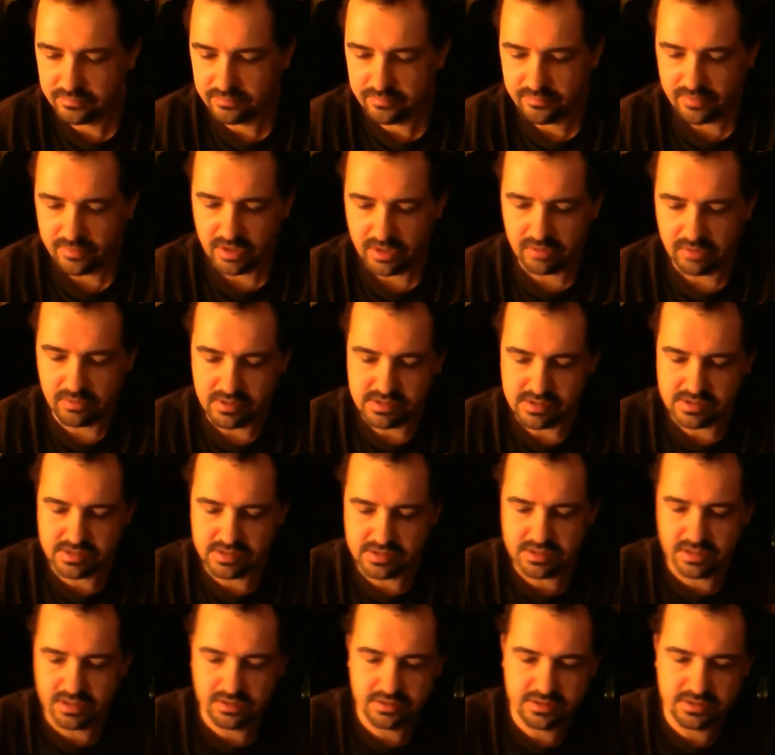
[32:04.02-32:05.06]
Anyways, let's
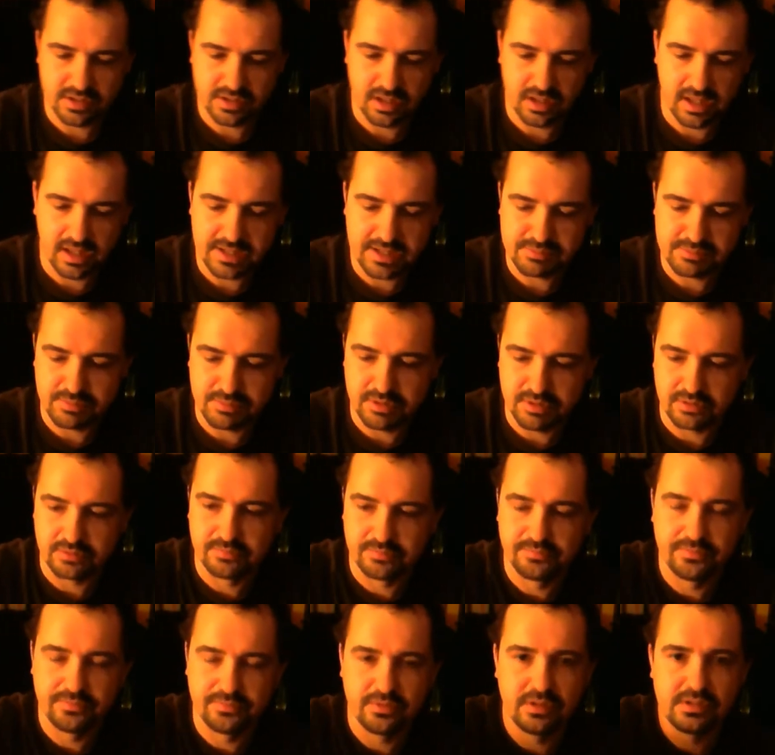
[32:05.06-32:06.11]
get on to the last beer.
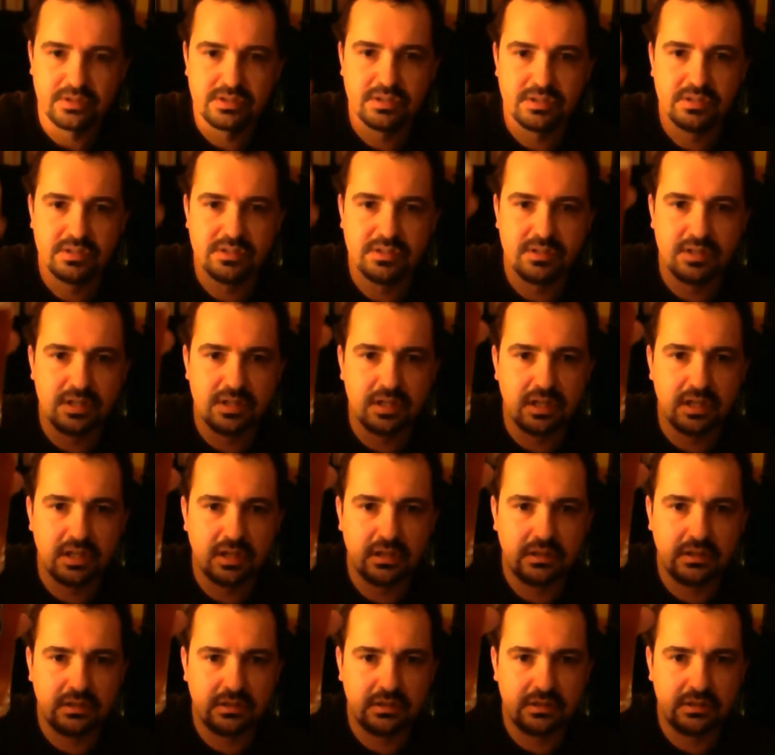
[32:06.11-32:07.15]
This is
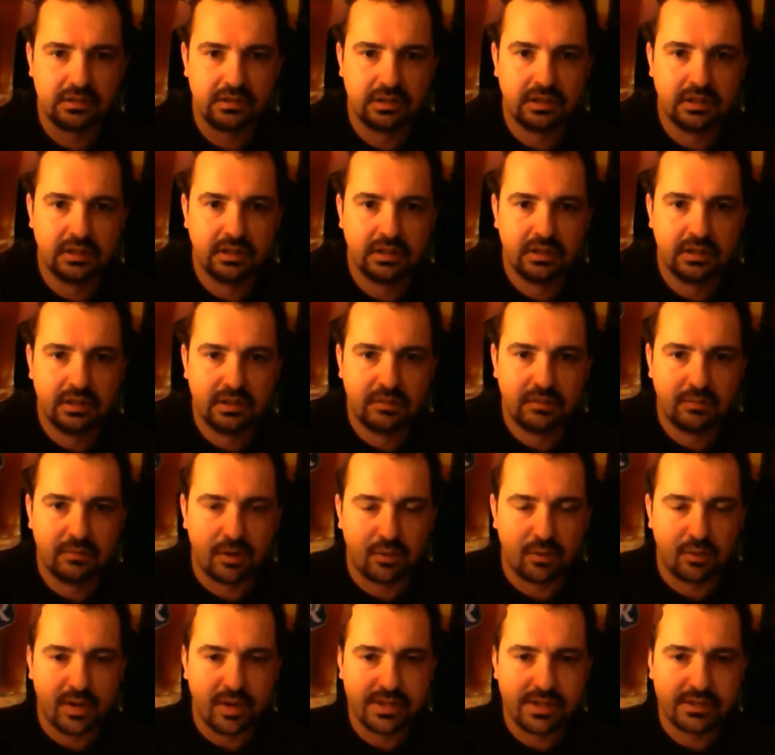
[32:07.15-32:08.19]
the my
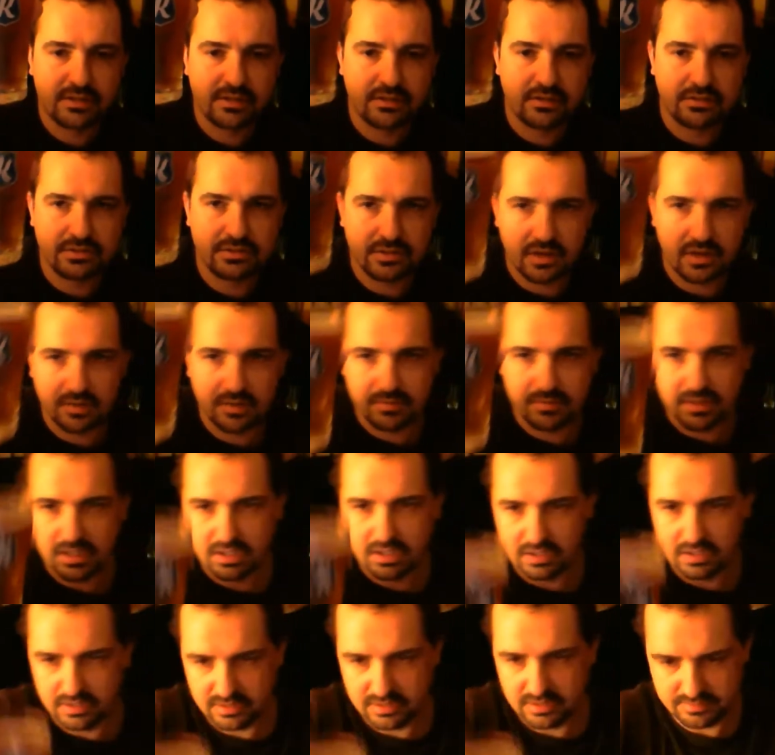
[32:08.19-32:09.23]
West Coast
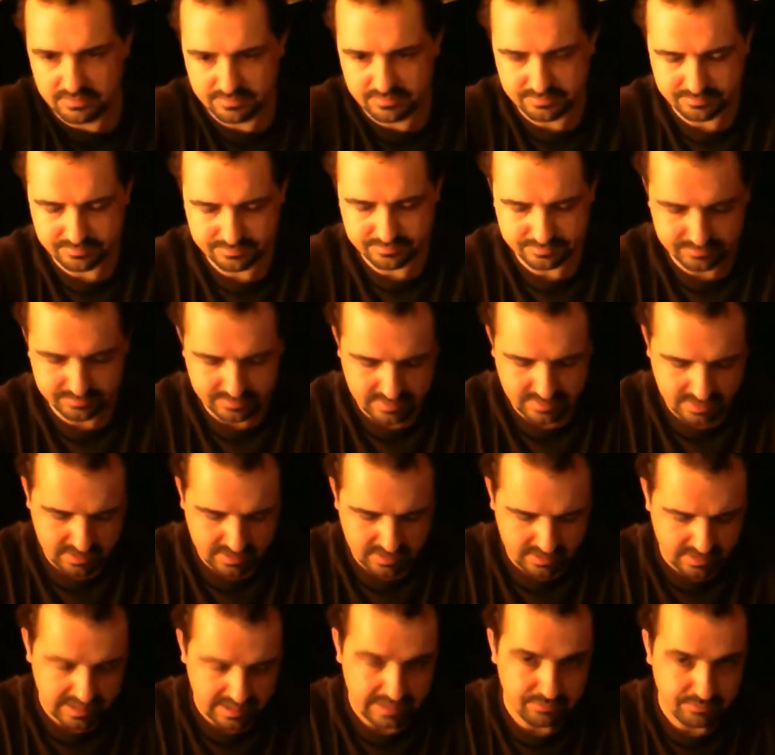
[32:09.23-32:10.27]
IPA.
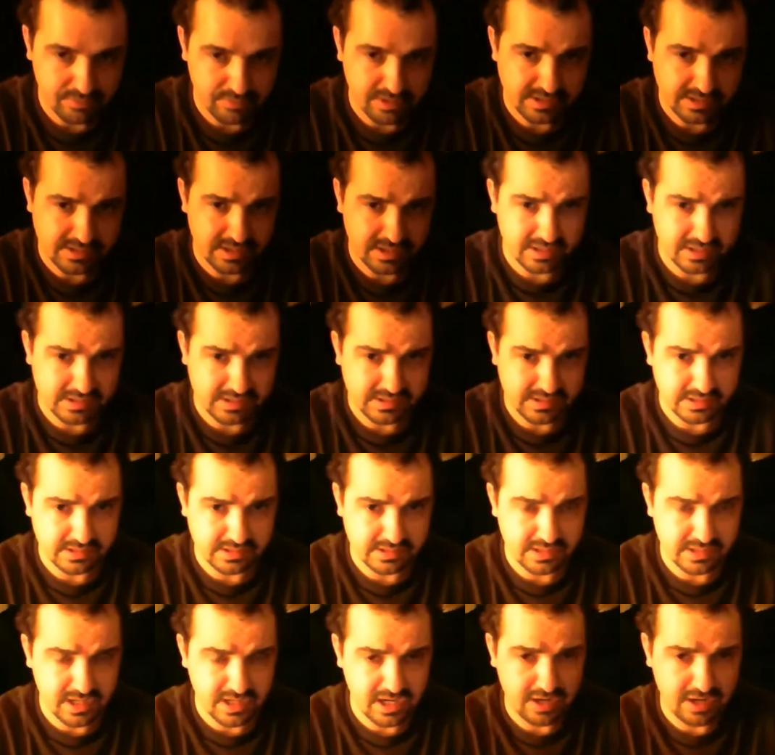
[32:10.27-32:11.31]
It rings in at 6.5%
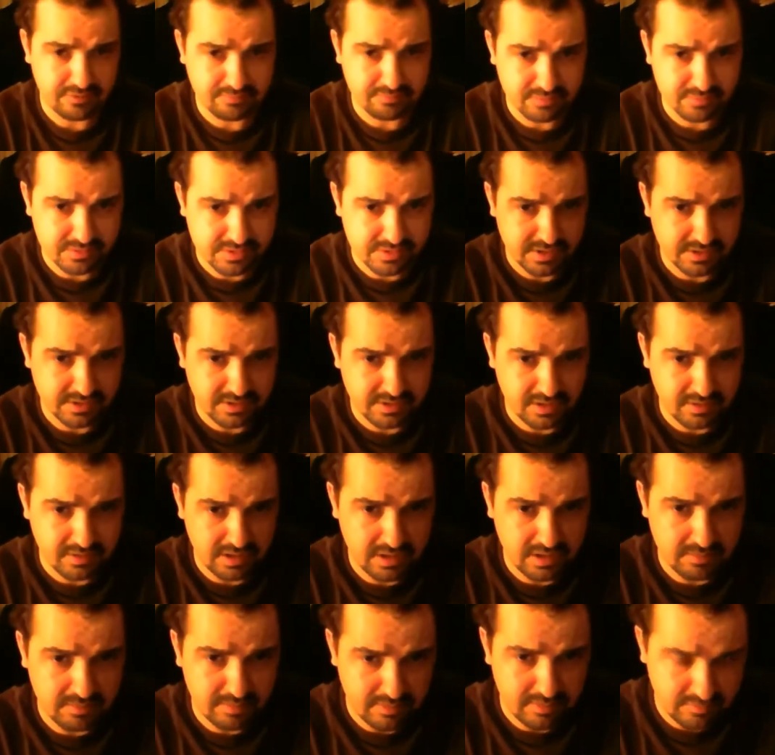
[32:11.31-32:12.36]

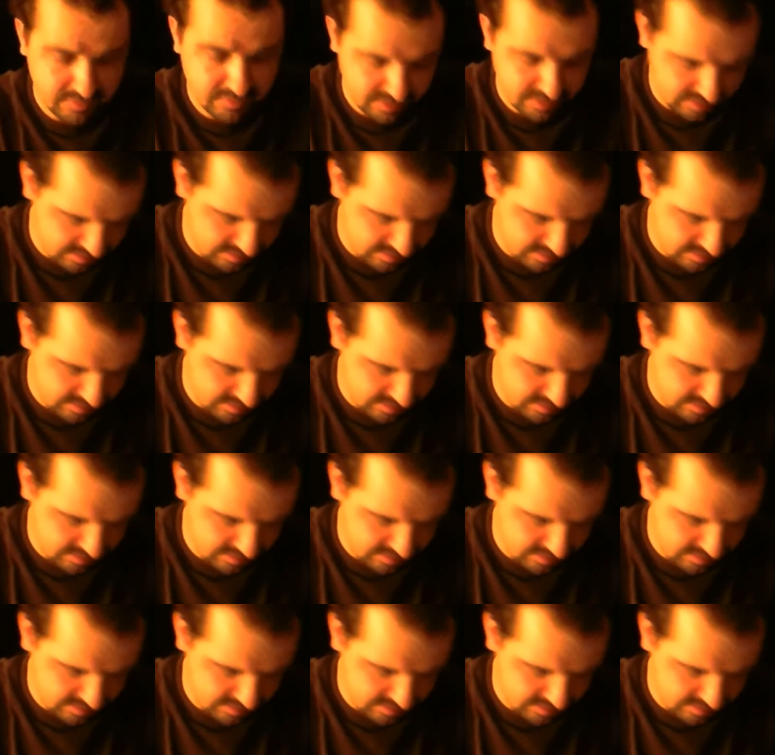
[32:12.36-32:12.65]
ABV.